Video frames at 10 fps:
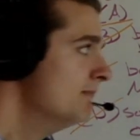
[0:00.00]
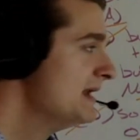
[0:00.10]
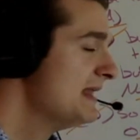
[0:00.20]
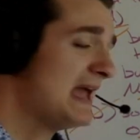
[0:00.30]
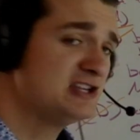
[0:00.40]

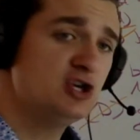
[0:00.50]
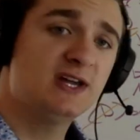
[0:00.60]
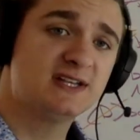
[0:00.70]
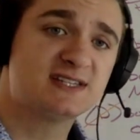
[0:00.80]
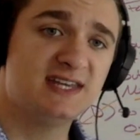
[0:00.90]
But as
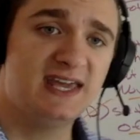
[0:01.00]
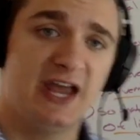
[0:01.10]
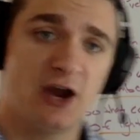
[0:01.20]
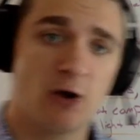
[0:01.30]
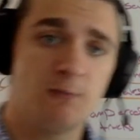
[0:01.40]
you can see
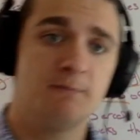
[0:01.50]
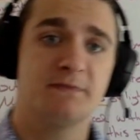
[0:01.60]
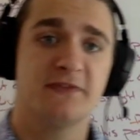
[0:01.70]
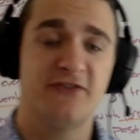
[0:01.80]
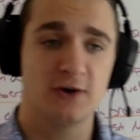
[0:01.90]
here,
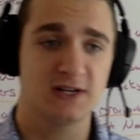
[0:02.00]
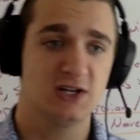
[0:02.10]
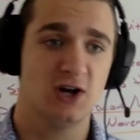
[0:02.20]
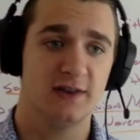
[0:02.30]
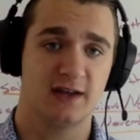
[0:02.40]

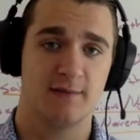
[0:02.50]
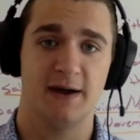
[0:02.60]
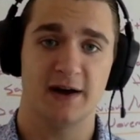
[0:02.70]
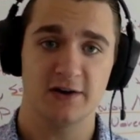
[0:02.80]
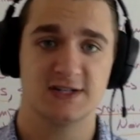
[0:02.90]
focusing on the
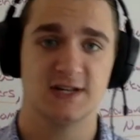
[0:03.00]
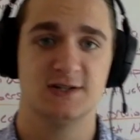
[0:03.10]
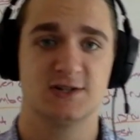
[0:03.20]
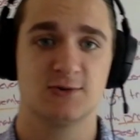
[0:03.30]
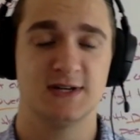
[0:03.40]

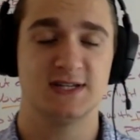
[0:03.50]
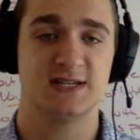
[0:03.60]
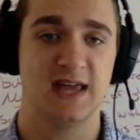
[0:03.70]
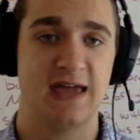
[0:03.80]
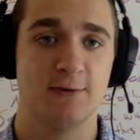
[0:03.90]
comparisons
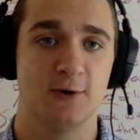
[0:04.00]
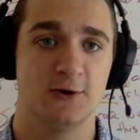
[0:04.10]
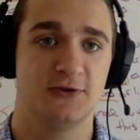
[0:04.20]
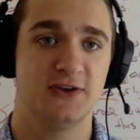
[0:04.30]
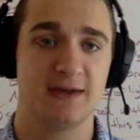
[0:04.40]
was
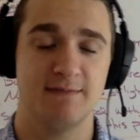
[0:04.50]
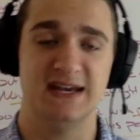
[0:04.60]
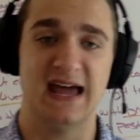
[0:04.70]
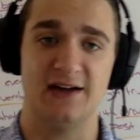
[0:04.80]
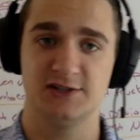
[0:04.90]
able to get
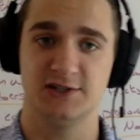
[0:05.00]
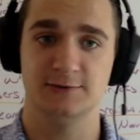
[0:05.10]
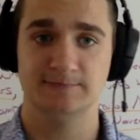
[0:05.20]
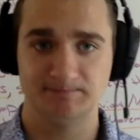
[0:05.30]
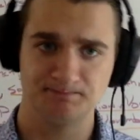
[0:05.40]
me down
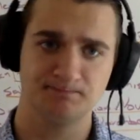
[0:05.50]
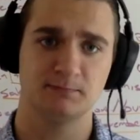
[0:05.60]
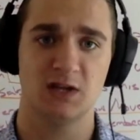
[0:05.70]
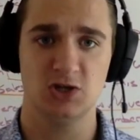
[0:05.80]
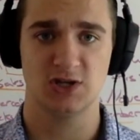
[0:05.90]
to
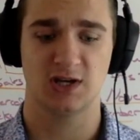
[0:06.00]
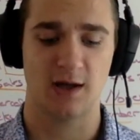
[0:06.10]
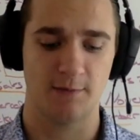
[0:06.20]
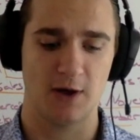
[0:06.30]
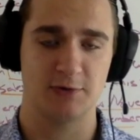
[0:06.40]
just a
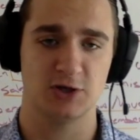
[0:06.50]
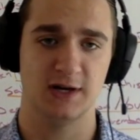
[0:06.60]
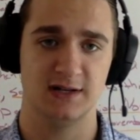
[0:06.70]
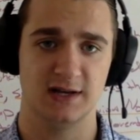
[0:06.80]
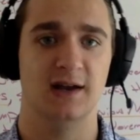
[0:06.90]
couple
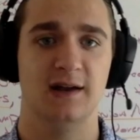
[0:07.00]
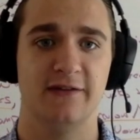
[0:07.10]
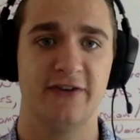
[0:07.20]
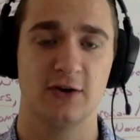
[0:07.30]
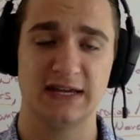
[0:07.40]
option and to
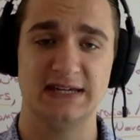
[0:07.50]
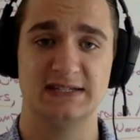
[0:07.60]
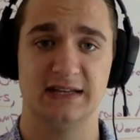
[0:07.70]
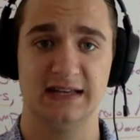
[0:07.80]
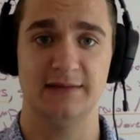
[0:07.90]
fairly
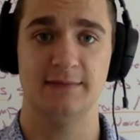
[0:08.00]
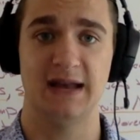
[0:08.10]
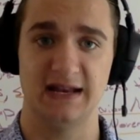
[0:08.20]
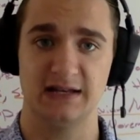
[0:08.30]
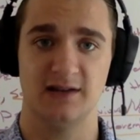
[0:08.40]
easily
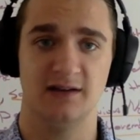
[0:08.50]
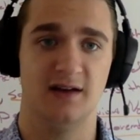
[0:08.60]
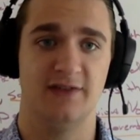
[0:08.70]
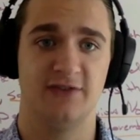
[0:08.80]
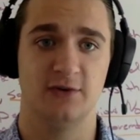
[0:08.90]
eliminate a,
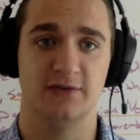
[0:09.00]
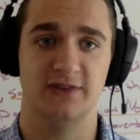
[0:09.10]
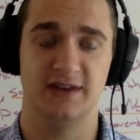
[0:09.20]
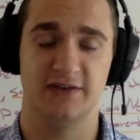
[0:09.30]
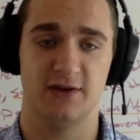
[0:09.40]
a few
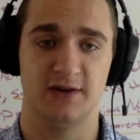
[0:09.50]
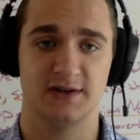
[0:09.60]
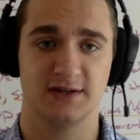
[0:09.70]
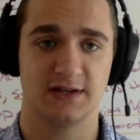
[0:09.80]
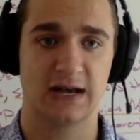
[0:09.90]
of the
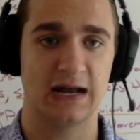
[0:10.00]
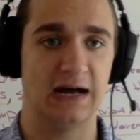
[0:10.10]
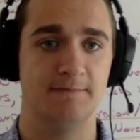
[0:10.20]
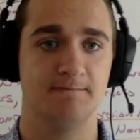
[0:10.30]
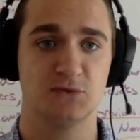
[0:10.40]
different
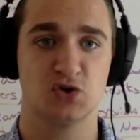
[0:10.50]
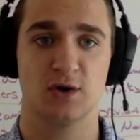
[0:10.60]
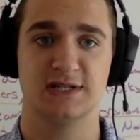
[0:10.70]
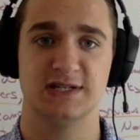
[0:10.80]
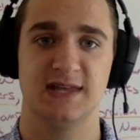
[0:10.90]
um,
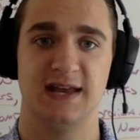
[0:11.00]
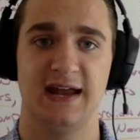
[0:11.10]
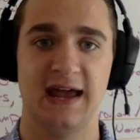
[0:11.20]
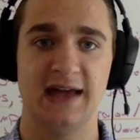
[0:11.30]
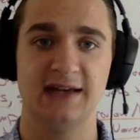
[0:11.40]
choices that
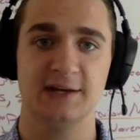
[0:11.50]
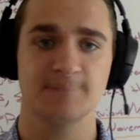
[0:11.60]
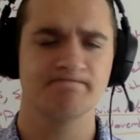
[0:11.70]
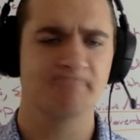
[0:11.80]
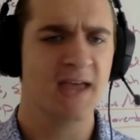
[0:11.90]
I had.
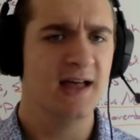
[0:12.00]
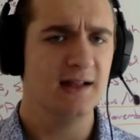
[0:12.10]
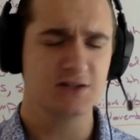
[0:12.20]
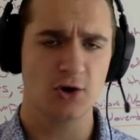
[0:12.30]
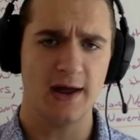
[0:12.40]

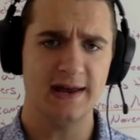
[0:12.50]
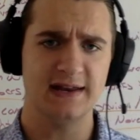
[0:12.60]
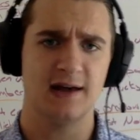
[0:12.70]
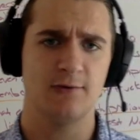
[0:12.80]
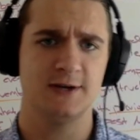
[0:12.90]
Let's go ahead
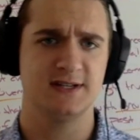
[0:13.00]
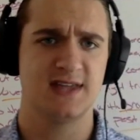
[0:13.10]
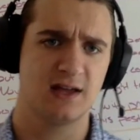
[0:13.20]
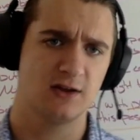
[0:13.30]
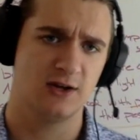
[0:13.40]
and I want to
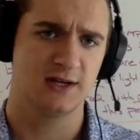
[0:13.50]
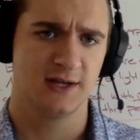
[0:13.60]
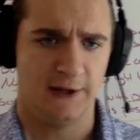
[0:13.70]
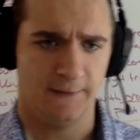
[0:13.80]
take a look